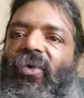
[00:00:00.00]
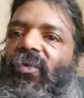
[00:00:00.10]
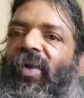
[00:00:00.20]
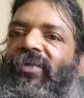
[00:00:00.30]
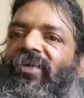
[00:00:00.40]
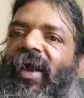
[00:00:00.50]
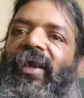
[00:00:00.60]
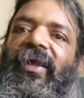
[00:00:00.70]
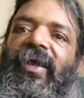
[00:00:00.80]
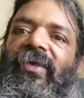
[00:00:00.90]
One
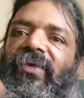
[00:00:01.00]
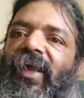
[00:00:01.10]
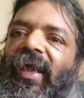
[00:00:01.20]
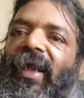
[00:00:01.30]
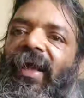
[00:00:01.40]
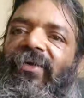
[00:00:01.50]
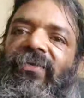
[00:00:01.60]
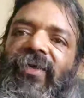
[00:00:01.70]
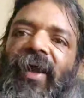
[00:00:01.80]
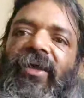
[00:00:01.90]
side is a
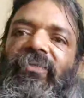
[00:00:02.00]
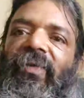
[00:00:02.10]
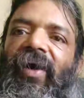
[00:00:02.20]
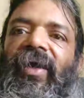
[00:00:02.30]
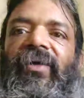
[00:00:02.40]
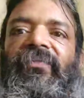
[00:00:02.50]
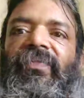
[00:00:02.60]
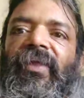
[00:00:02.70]
sine phi